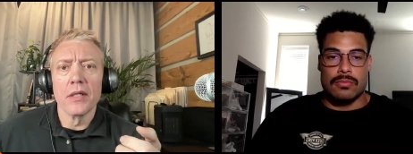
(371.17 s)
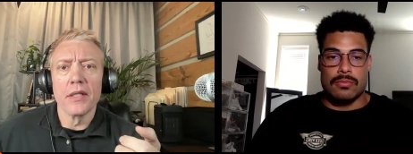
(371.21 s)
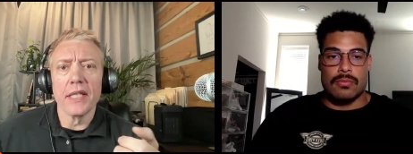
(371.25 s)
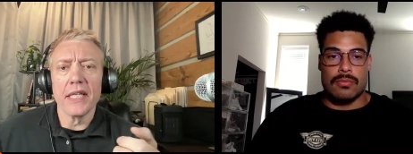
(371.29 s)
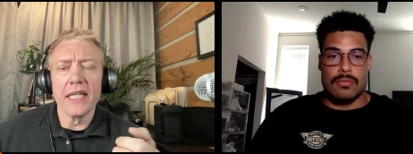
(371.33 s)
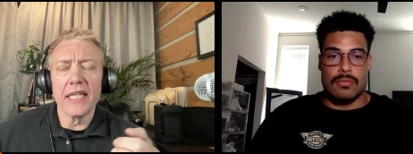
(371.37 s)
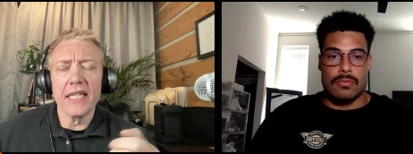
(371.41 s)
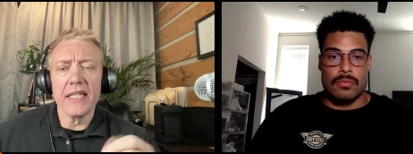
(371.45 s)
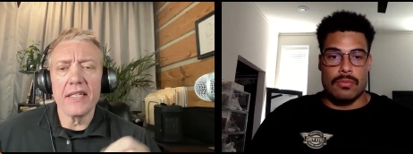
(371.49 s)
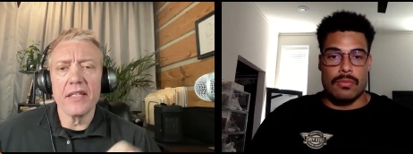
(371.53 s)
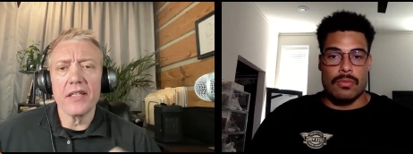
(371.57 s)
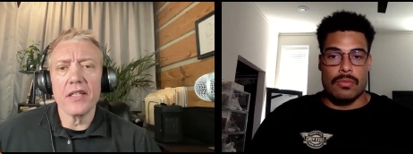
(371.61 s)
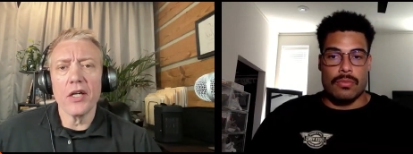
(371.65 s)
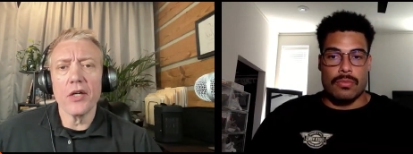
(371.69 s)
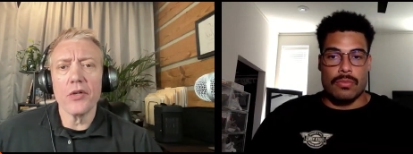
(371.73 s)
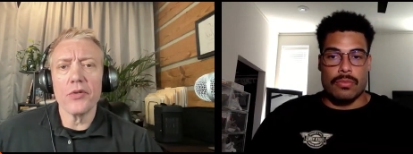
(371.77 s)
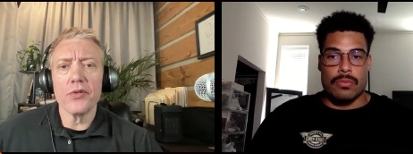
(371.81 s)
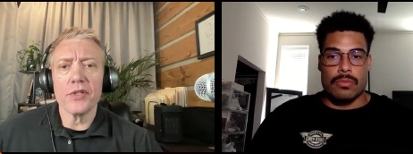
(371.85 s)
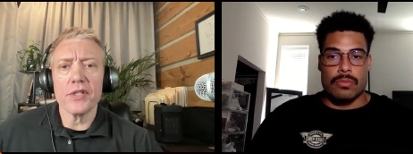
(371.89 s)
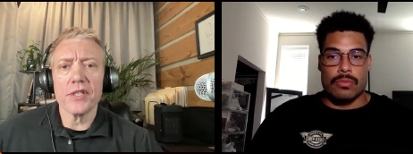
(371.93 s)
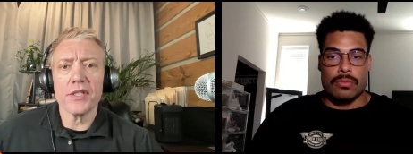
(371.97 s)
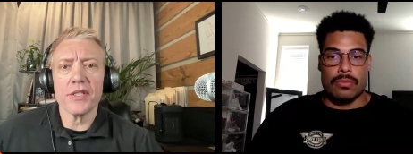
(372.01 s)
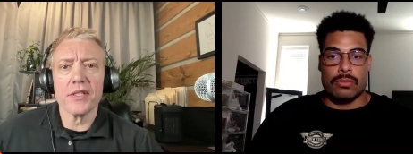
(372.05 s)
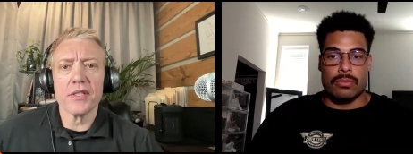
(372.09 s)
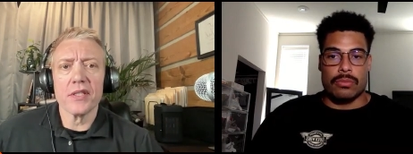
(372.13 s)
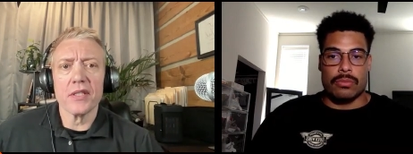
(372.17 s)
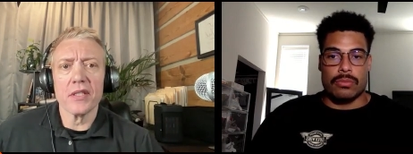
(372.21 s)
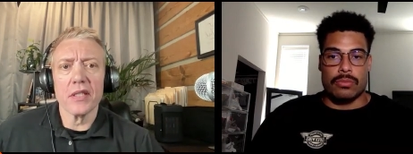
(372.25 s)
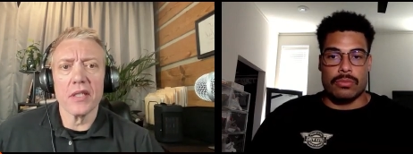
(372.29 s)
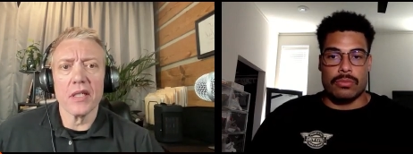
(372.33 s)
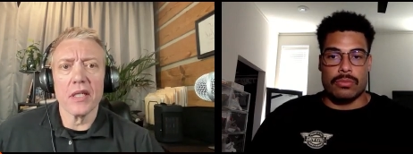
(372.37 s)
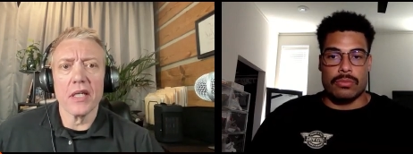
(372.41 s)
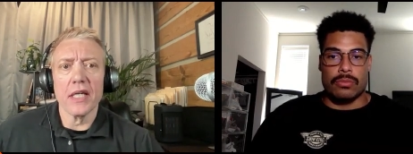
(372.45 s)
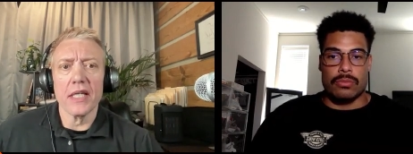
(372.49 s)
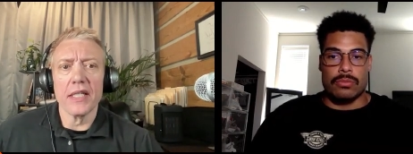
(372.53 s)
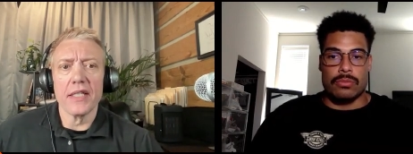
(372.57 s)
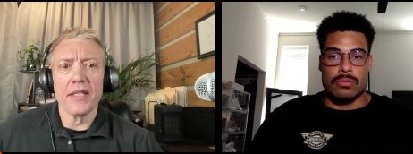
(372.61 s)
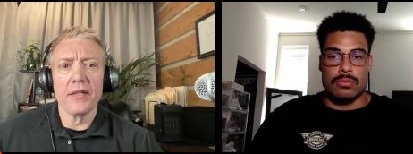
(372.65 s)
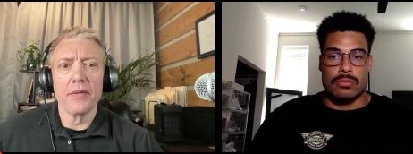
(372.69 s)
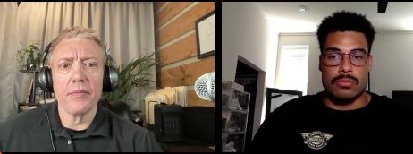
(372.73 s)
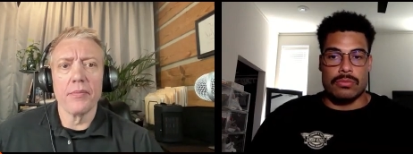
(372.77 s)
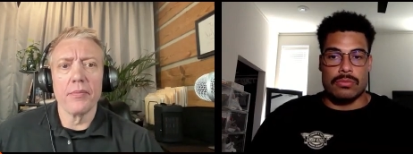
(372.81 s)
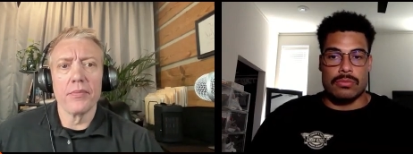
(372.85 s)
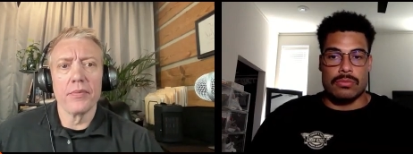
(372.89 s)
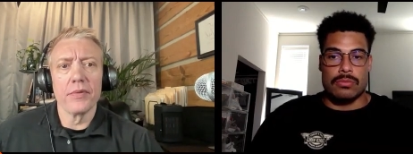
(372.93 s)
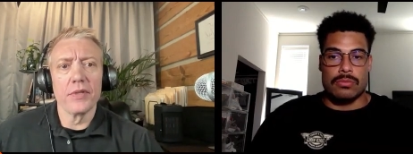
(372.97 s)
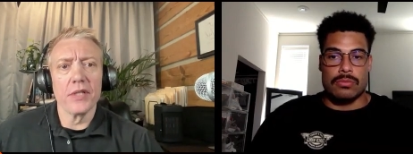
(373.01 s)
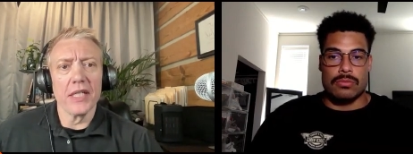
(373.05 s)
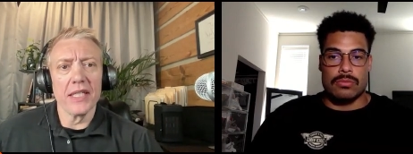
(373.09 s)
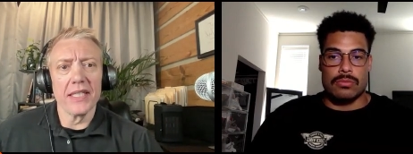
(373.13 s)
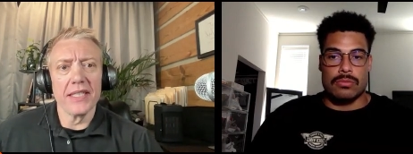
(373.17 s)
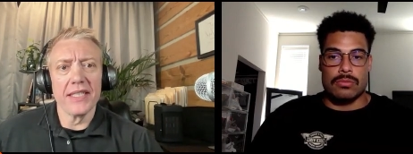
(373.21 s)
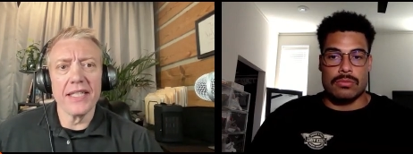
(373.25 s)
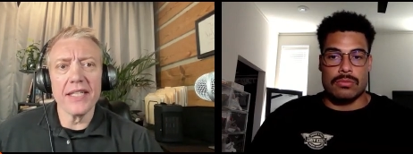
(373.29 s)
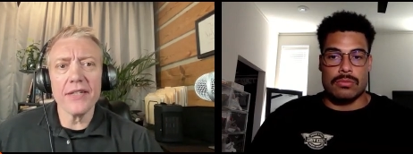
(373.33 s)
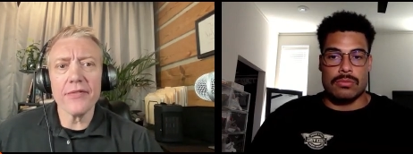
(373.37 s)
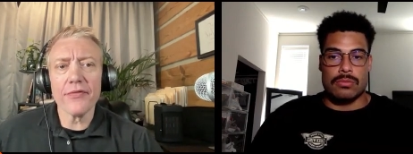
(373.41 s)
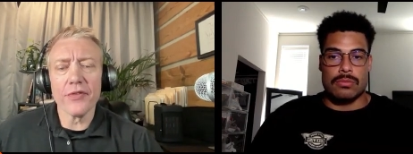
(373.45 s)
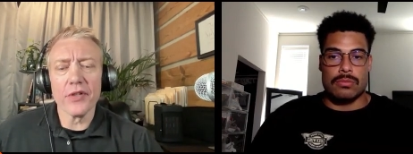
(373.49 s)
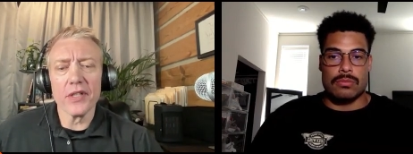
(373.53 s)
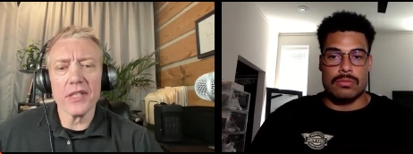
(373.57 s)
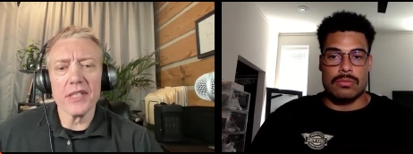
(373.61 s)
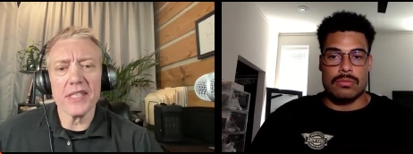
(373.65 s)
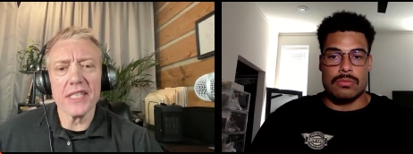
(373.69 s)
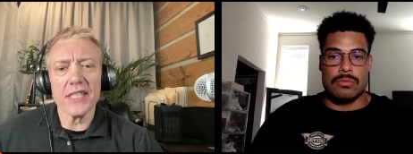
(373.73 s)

Speaker 1: a difference in just being able to compete.